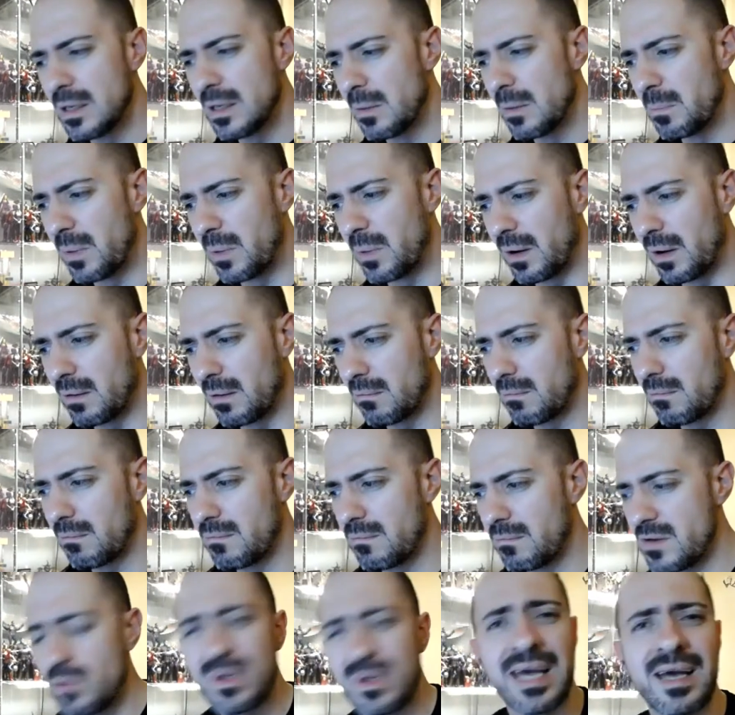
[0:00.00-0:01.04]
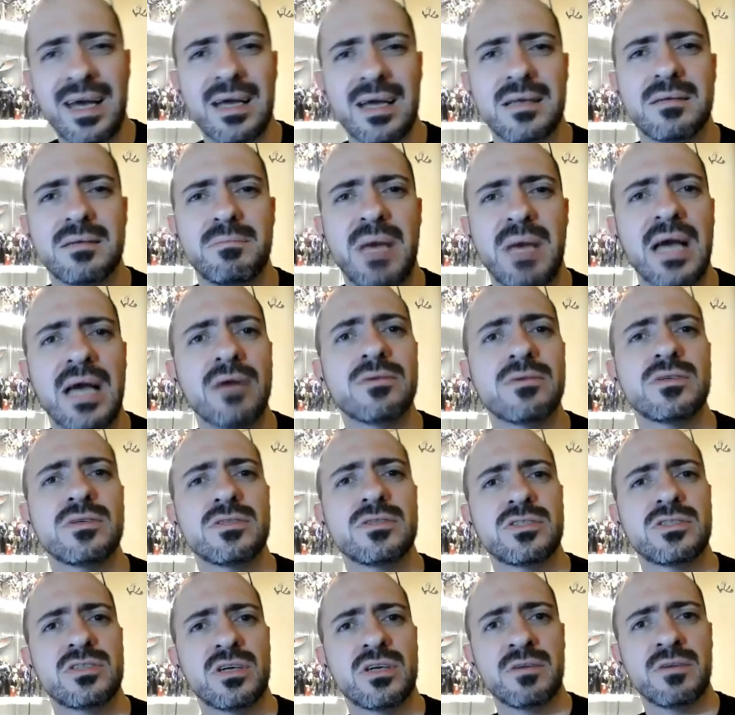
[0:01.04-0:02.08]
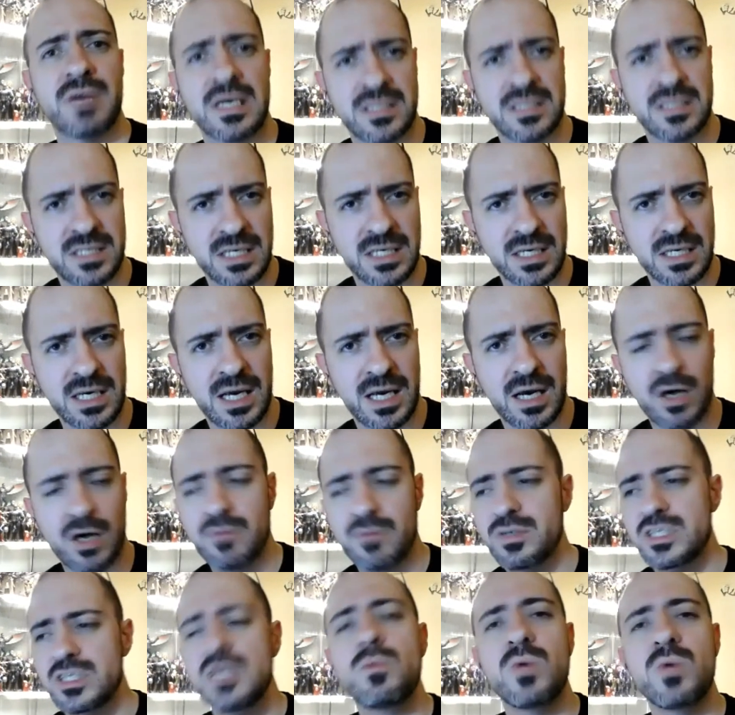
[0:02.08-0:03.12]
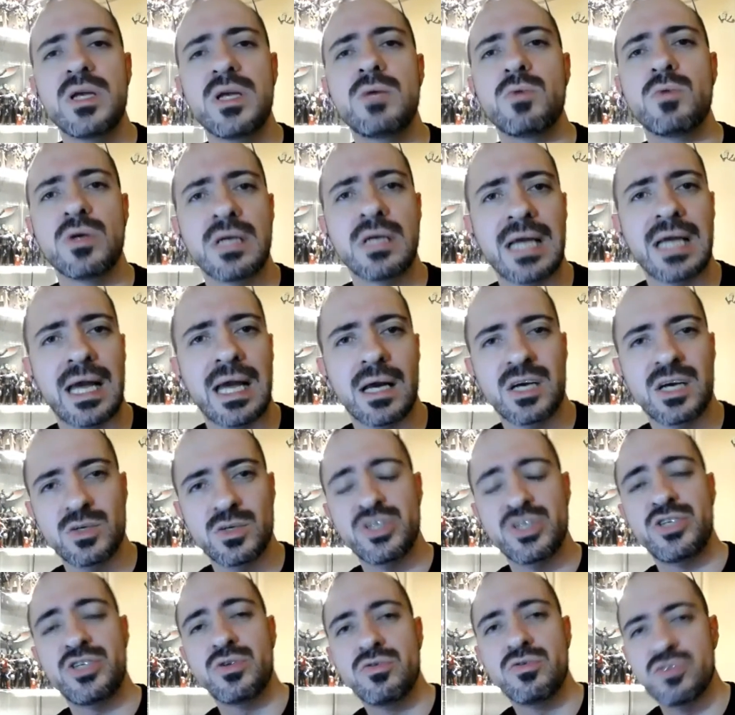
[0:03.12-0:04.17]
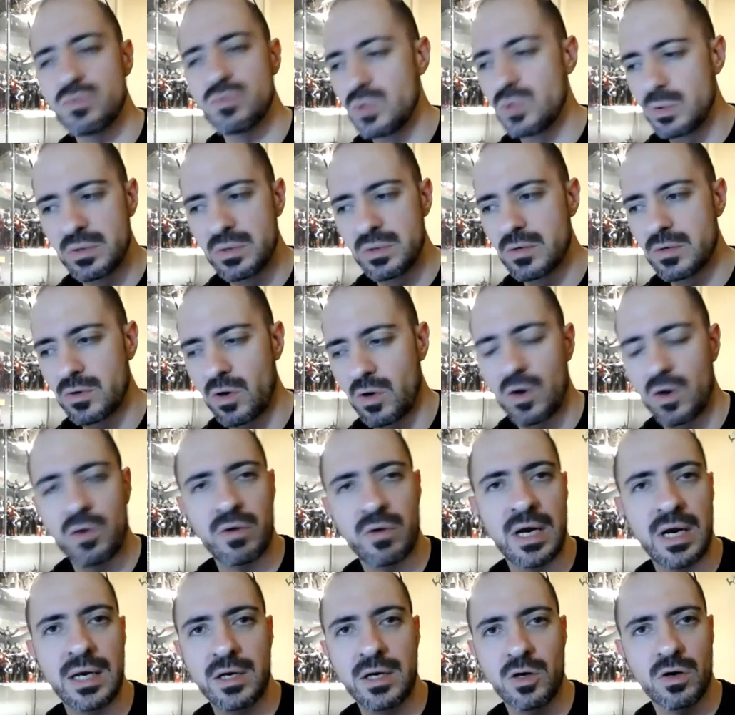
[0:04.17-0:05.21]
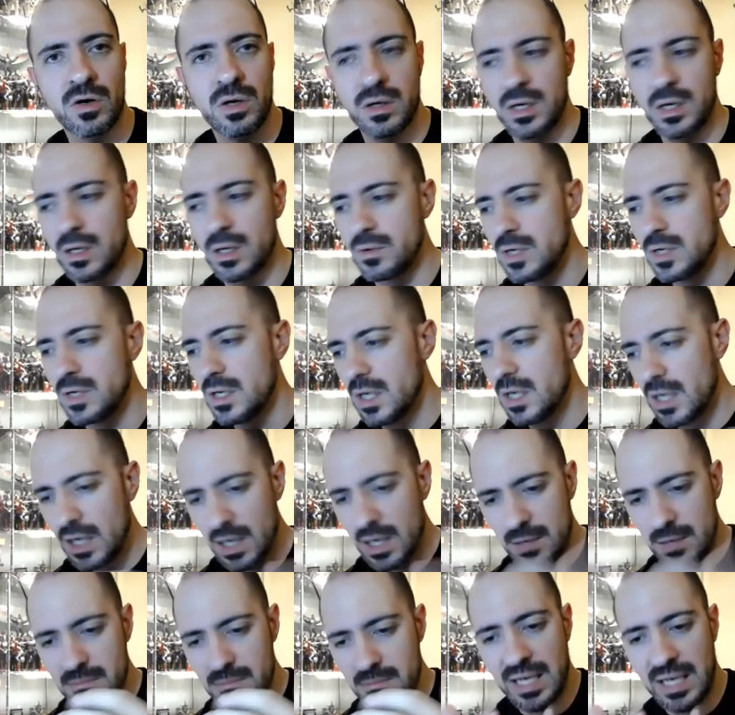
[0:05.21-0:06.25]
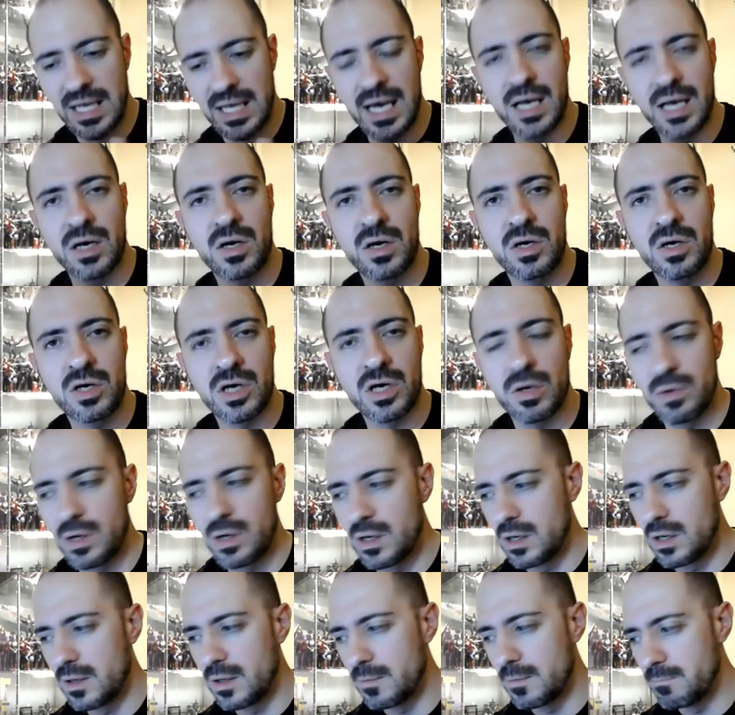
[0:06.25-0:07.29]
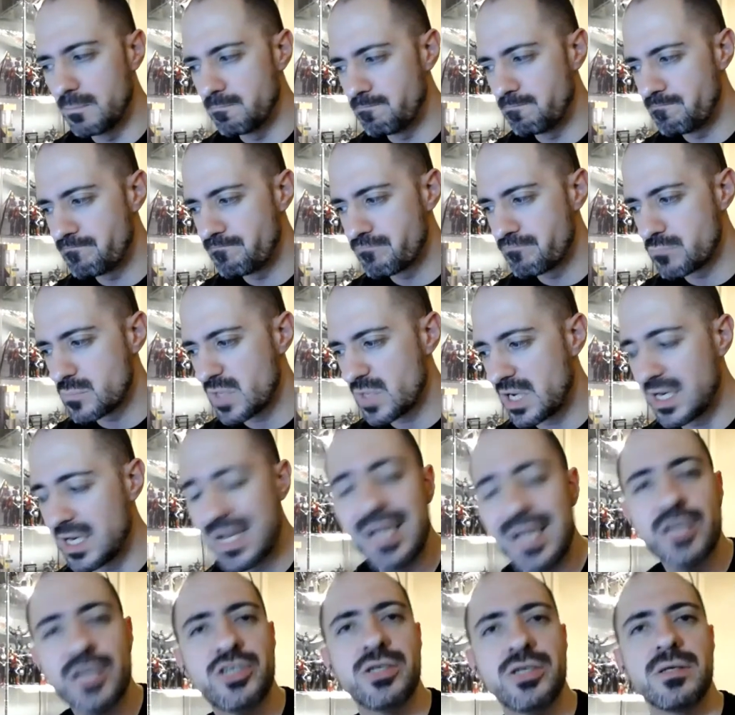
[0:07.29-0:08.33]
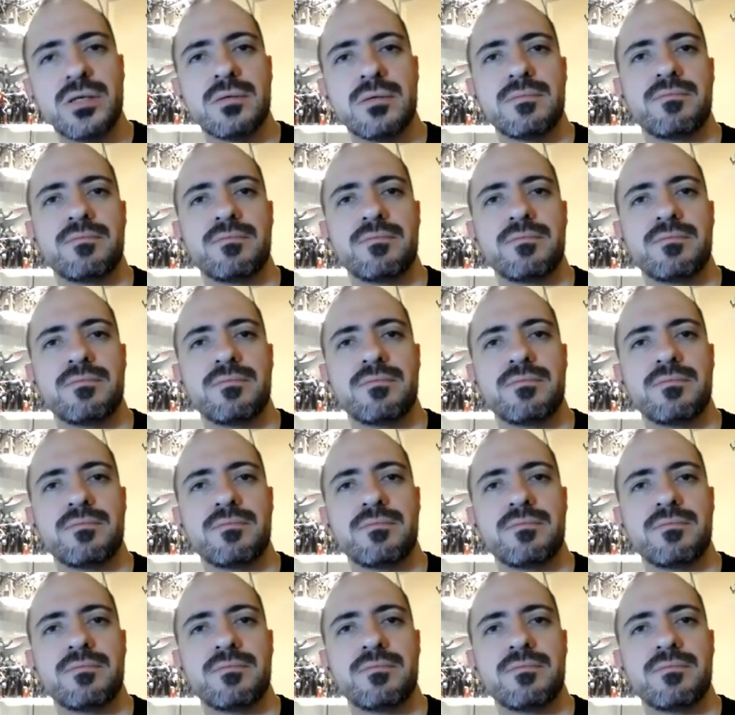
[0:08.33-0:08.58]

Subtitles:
But no one cared. Parents of us didn't care. Obviously, we wouldn't care because we're children. We would not make that connection.